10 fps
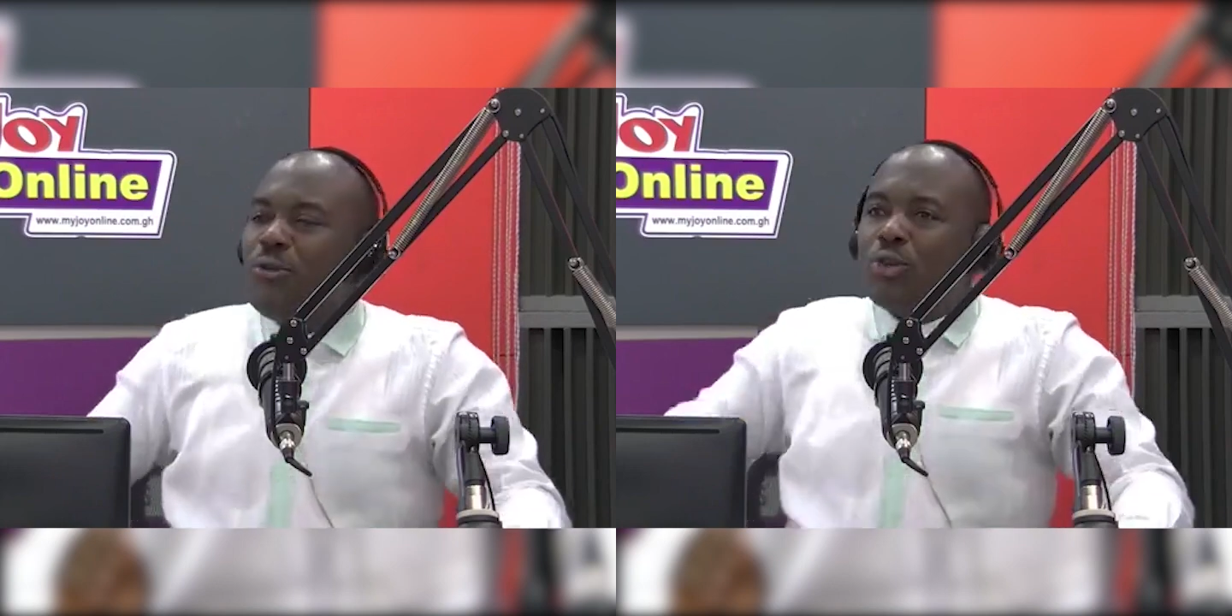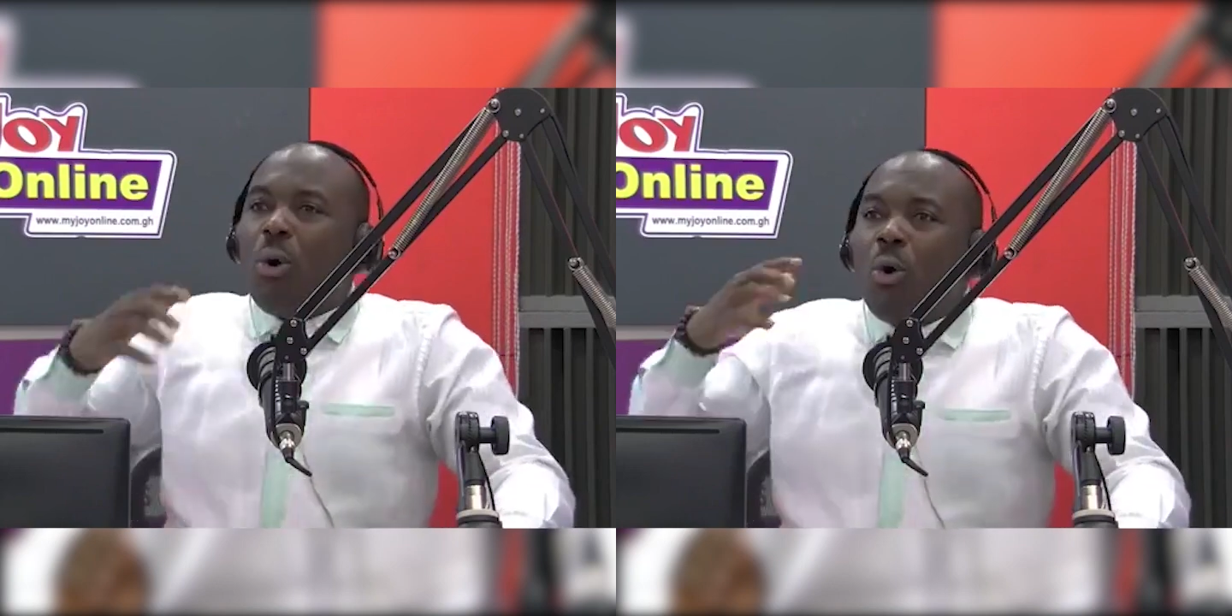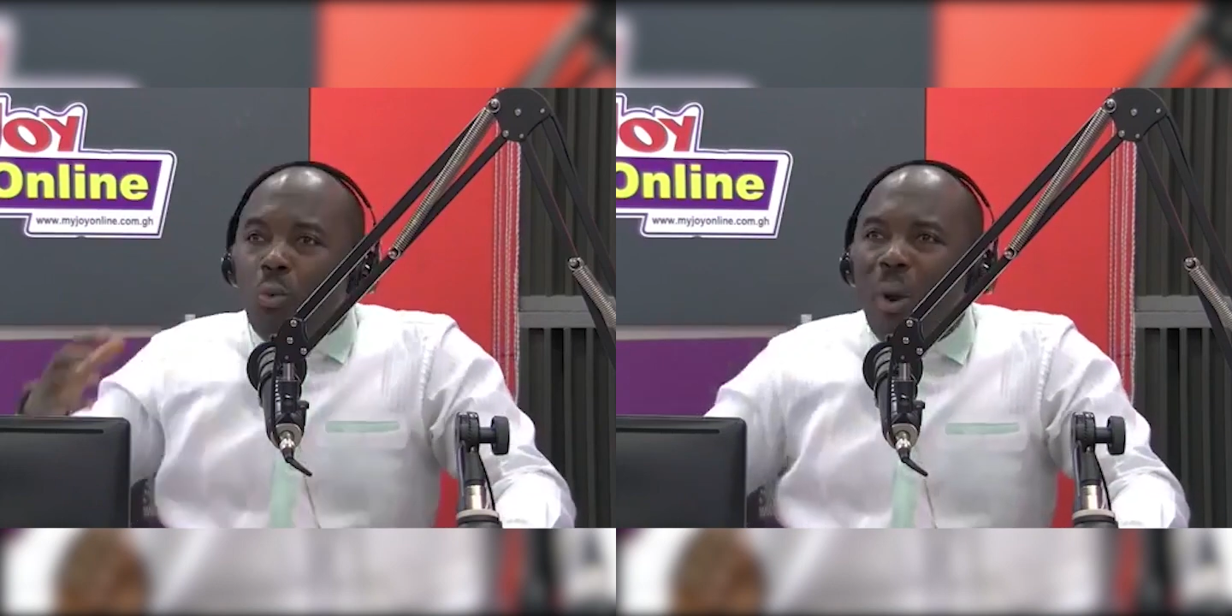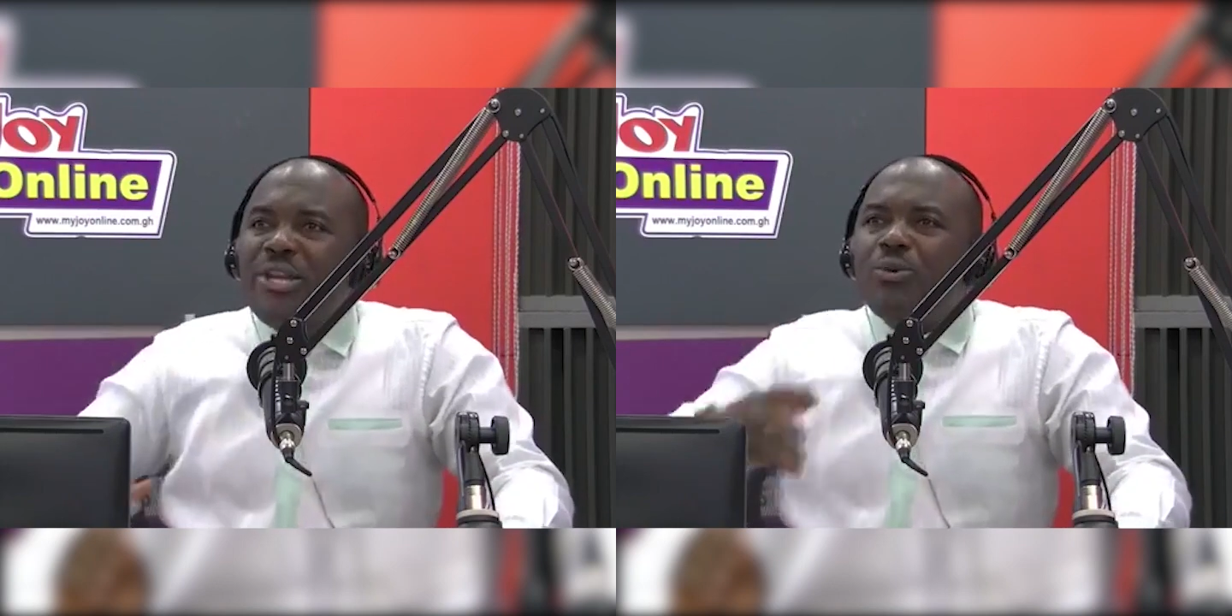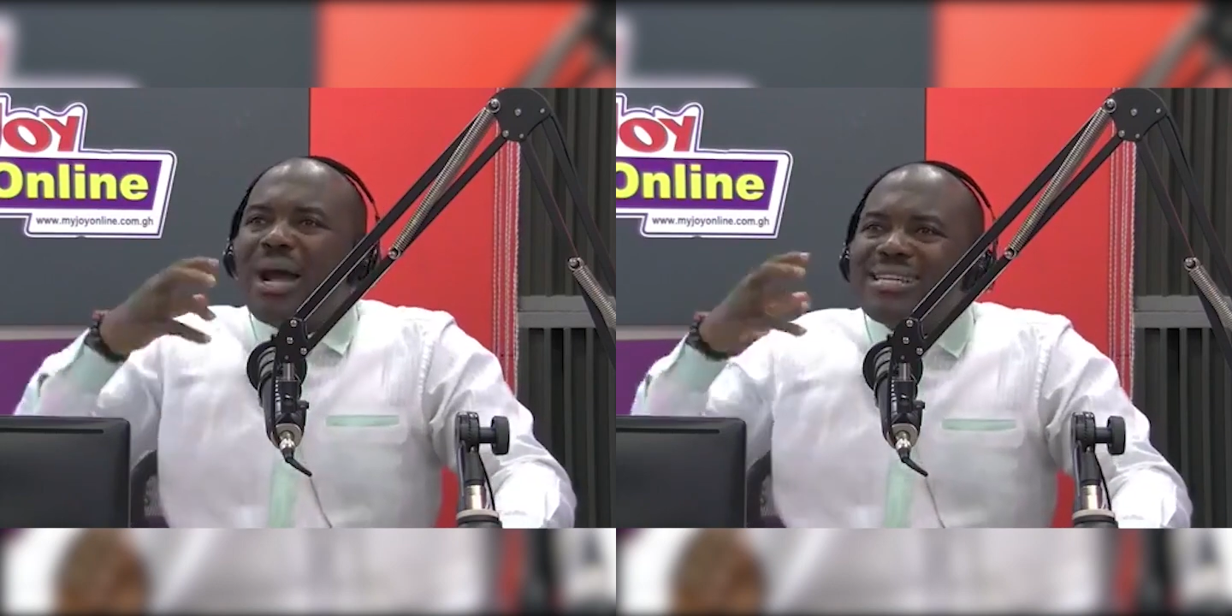So
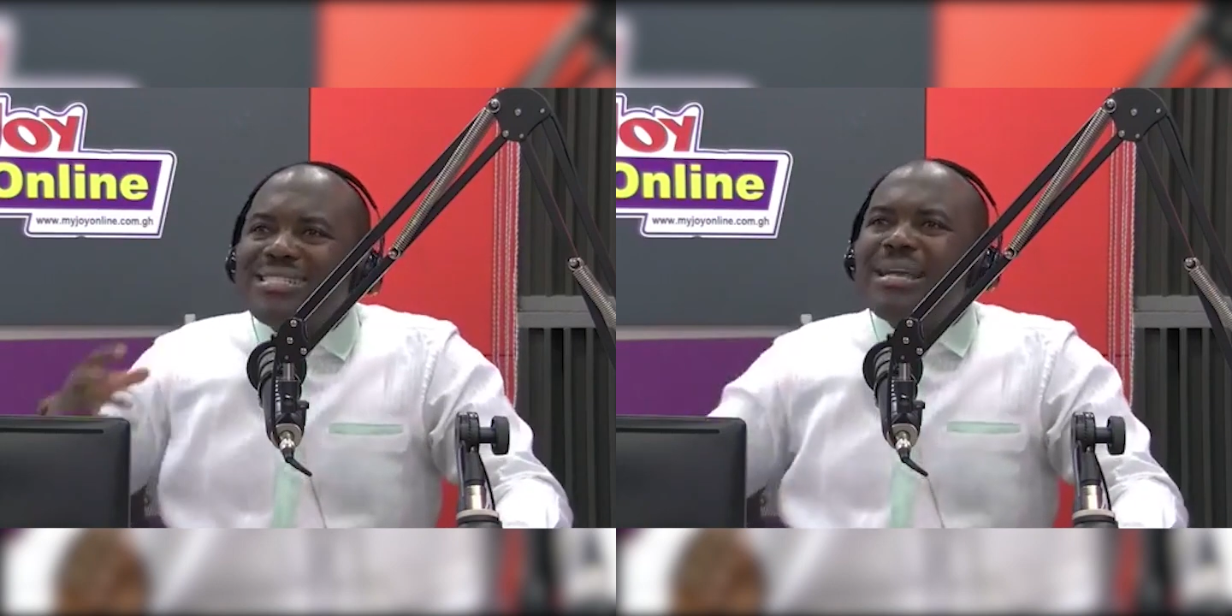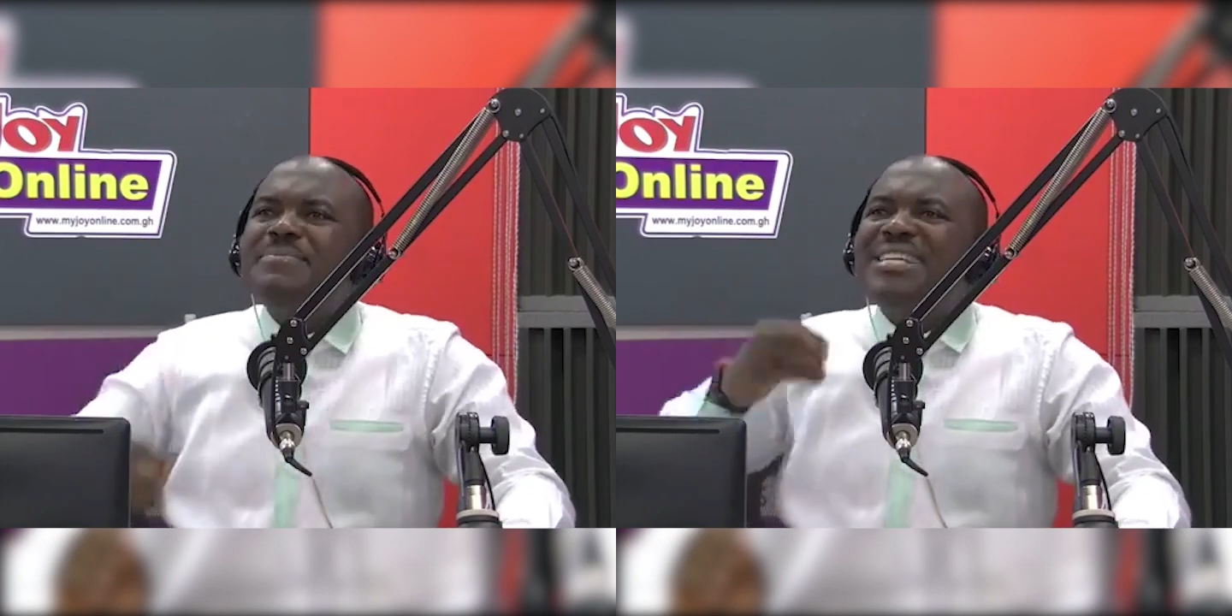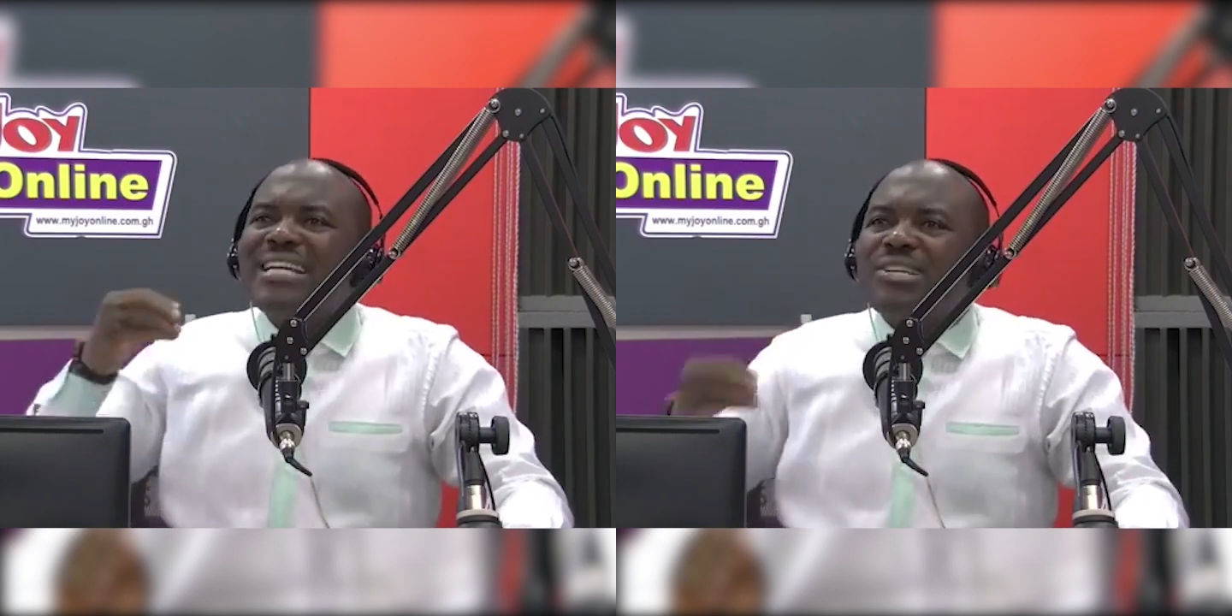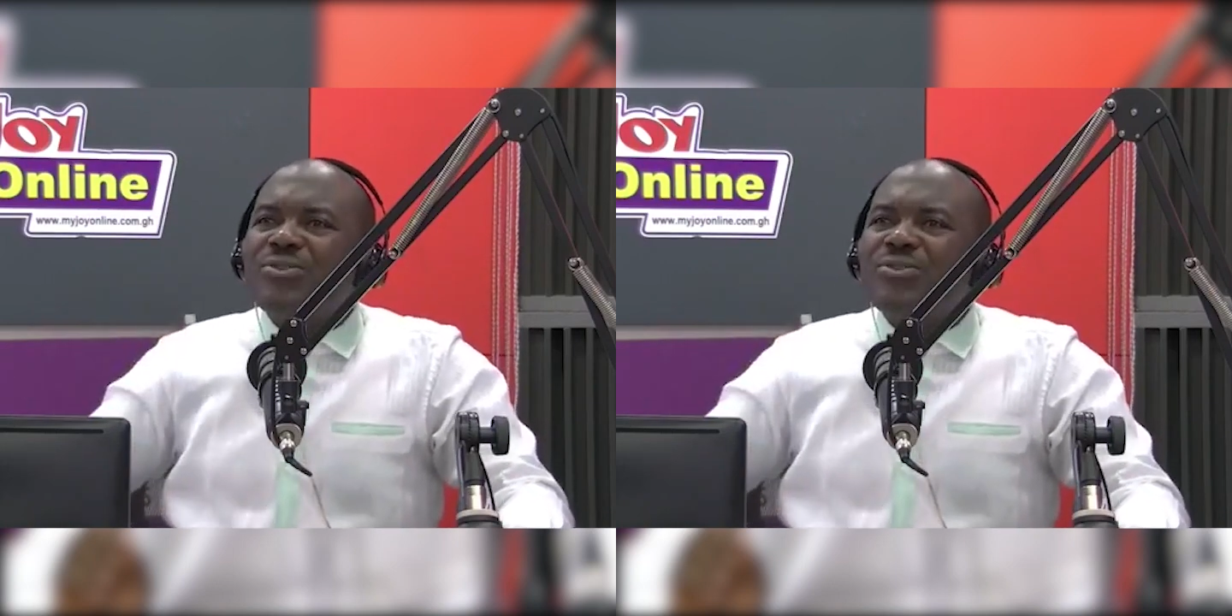when you accepted